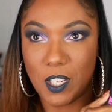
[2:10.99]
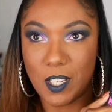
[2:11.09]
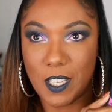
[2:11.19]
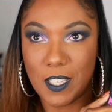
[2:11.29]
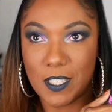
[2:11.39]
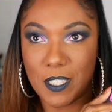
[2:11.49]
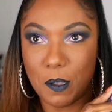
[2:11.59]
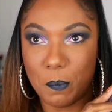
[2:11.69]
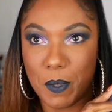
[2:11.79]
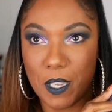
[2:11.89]
it is
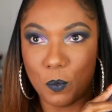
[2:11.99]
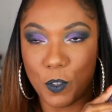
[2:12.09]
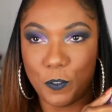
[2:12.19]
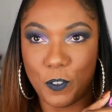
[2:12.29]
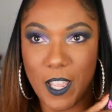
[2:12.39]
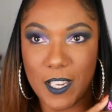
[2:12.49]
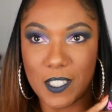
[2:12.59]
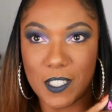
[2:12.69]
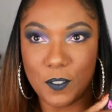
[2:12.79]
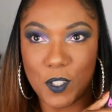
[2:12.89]
a bit
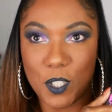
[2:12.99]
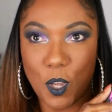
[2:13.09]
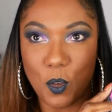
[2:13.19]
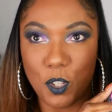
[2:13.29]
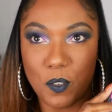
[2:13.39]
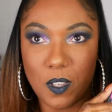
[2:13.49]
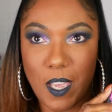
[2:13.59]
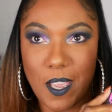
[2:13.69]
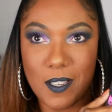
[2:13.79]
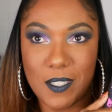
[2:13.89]
reflective, so you can
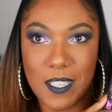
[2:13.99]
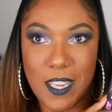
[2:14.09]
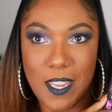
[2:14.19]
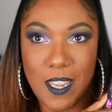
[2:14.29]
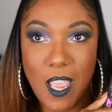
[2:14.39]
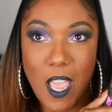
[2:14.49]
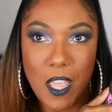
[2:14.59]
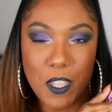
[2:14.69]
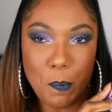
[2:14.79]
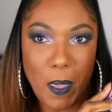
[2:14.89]
kind of see
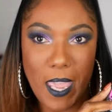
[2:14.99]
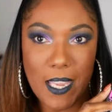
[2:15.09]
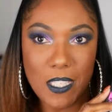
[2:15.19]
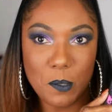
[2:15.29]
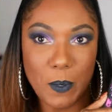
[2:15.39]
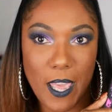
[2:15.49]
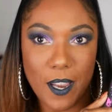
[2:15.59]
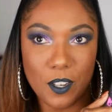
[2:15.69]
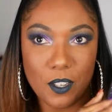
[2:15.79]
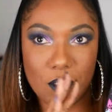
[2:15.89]
the paint
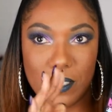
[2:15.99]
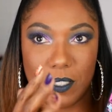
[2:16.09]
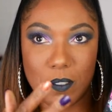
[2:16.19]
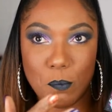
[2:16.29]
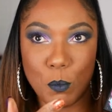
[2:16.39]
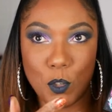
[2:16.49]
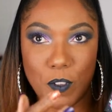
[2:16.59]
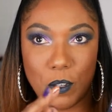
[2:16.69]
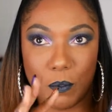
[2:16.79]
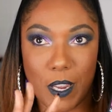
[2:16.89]
splatters
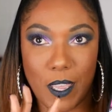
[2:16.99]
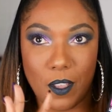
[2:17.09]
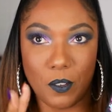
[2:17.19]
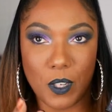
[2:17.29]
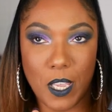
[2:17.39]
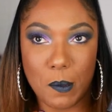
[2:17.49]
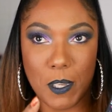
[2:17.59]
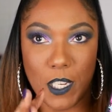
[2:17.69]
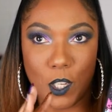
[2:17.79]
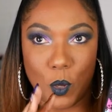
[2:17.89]
moving around,
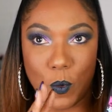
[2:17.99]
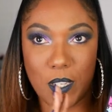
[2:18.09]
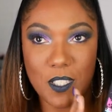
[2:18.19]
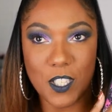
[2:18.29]
coming and going.